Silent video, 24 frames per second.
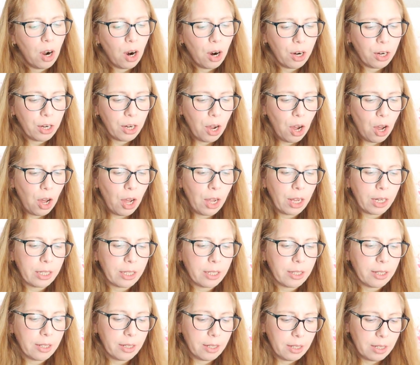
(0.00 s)
are
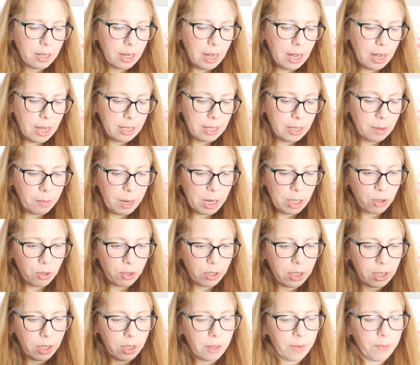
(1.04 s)
not
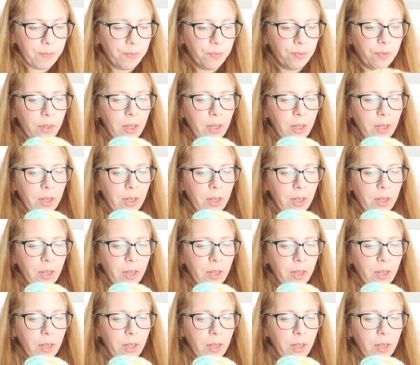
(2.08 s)
symmetrical,